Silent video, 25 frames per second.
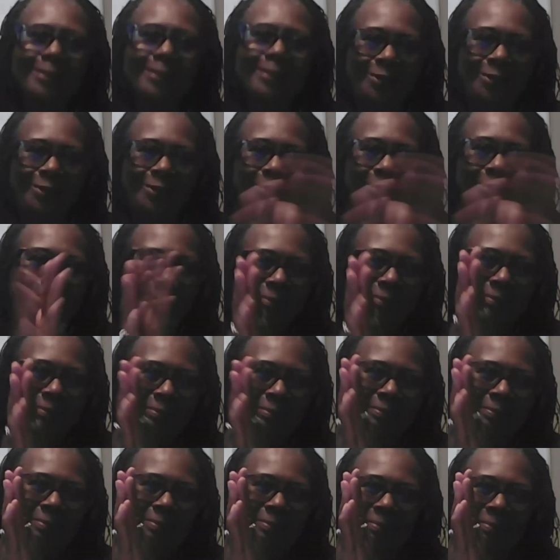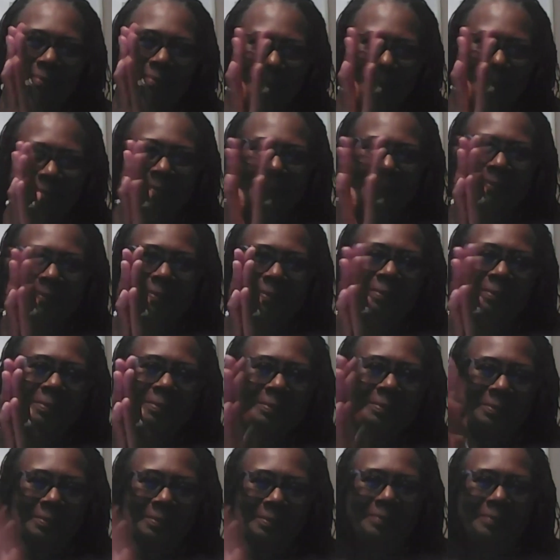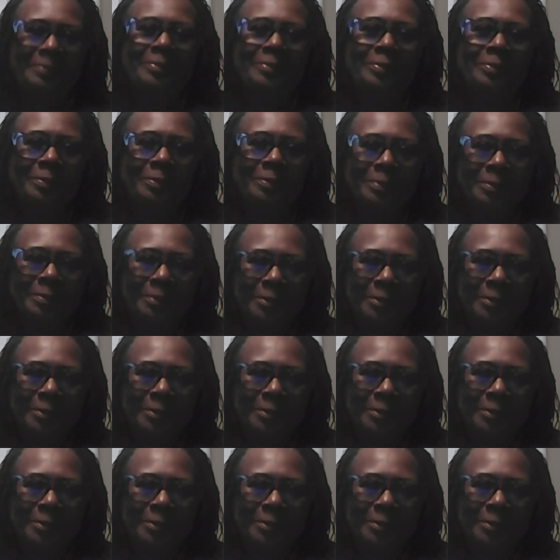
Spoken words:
Yes. Yes. Thank you, Lava.